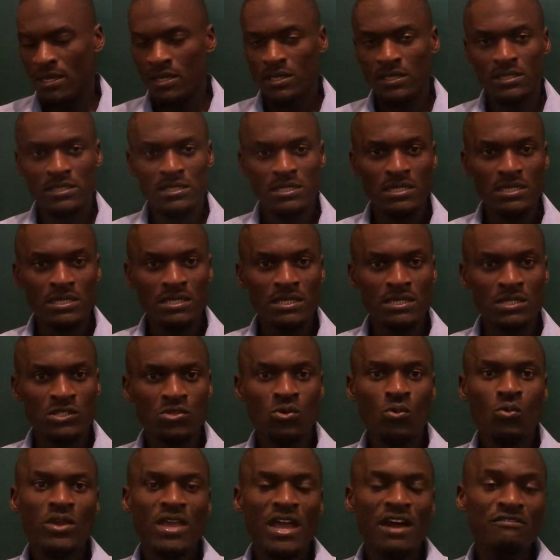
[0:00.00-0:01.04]
You see,
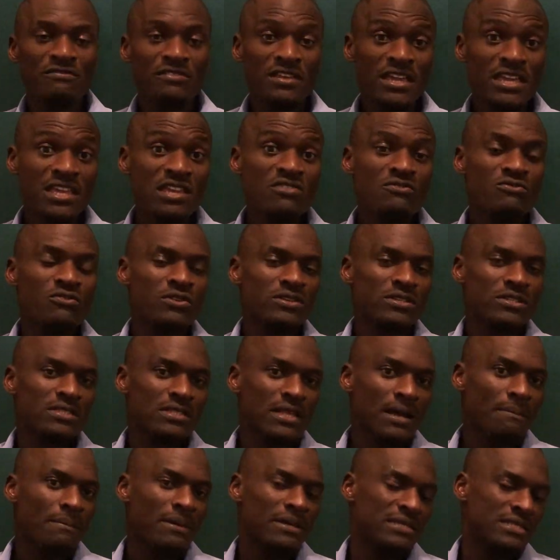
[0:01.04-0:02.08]
so we have the invoice
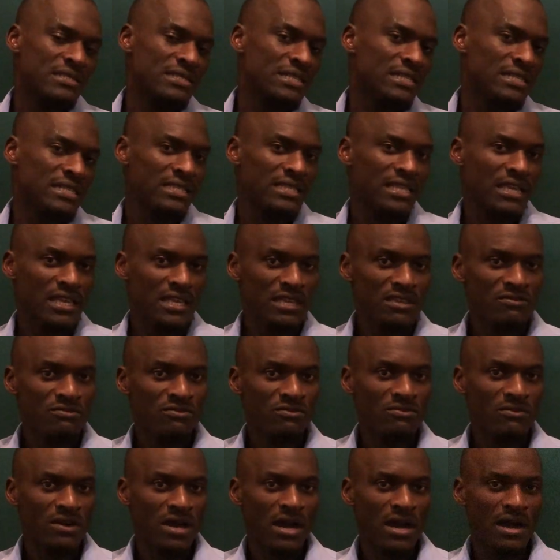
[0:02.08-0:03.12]
number still
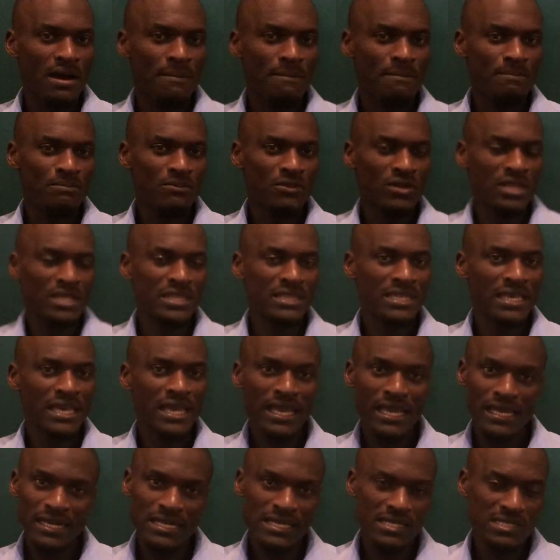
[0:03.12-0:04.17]
in the
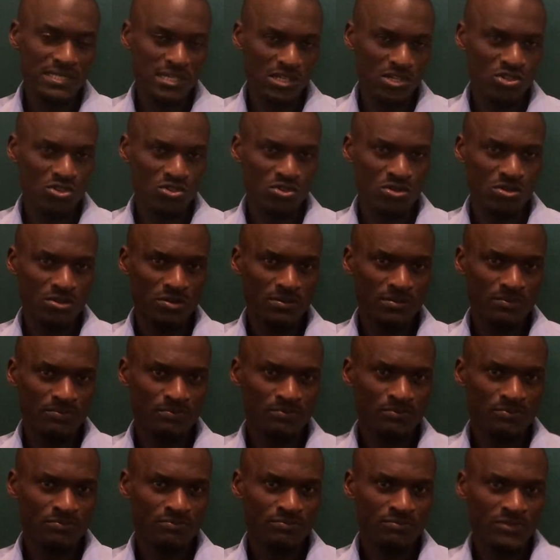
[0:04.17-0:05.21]
header section.
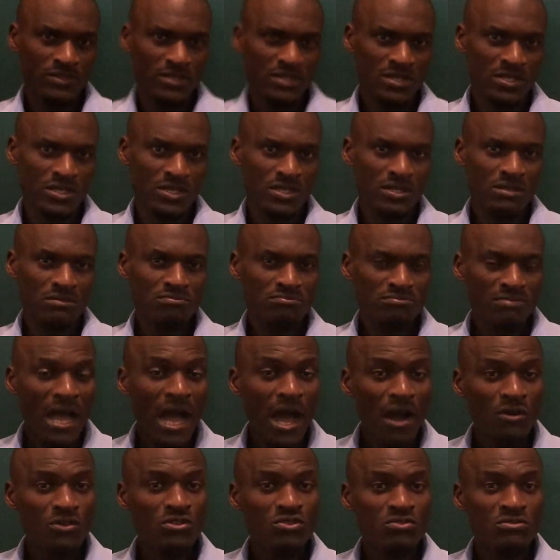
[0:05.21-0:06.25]

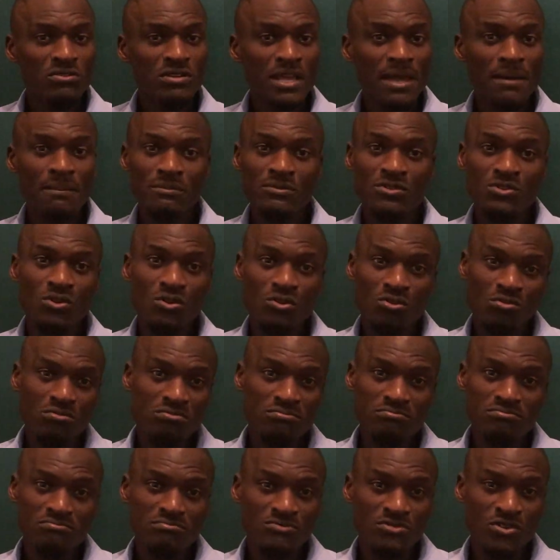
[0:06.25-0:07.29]
How you name your
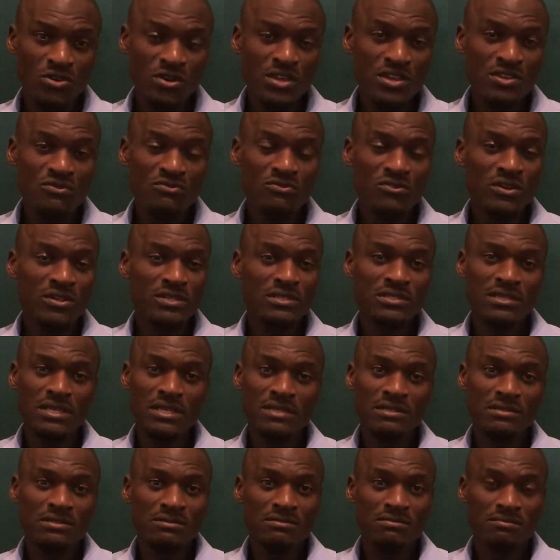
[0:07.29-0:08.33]

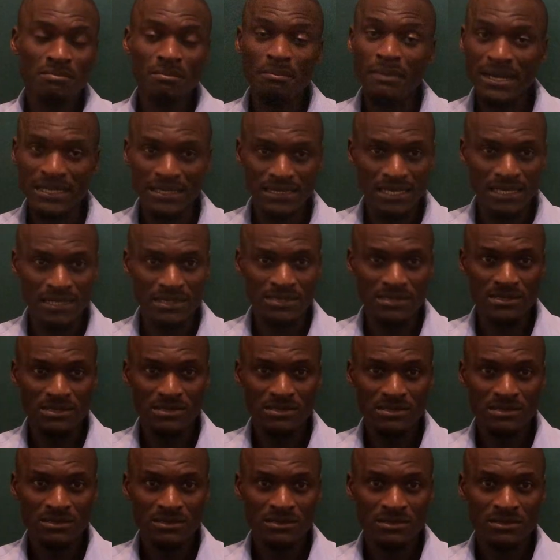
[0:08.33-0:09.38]
invoices
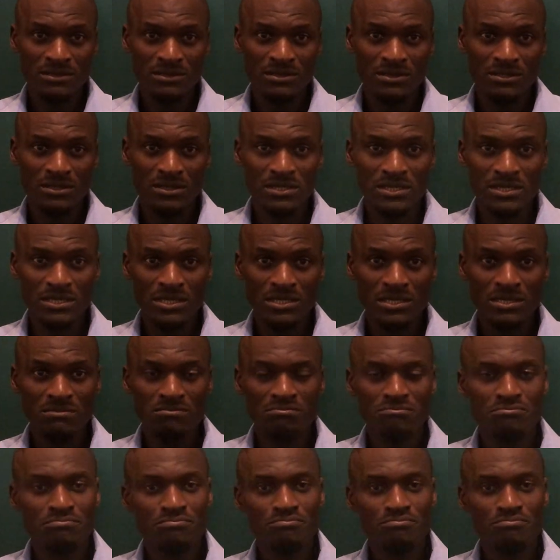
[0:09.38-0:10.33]
matters. You see,